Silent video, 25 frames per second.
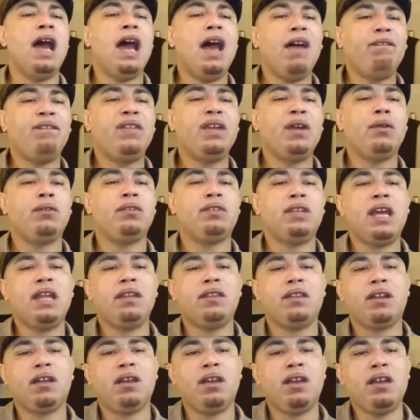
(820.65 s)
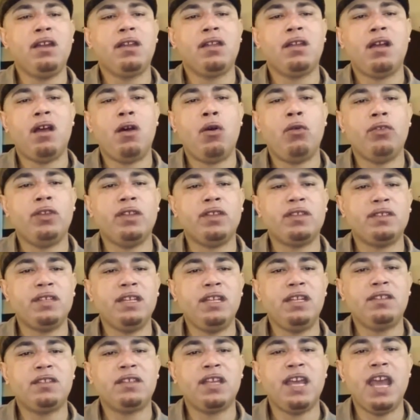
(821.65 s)
I felt that the glitter on
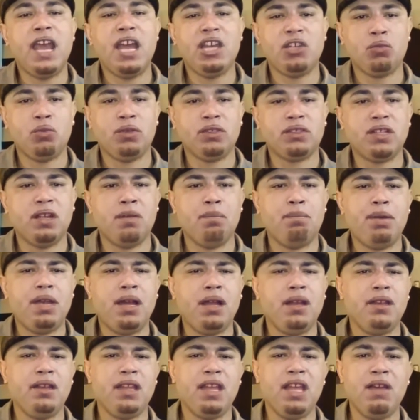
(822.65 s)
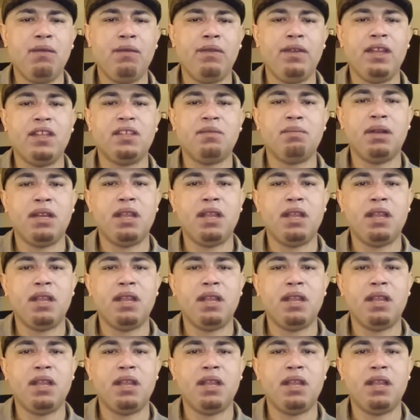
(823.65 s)
deceased cash was compelling evidence,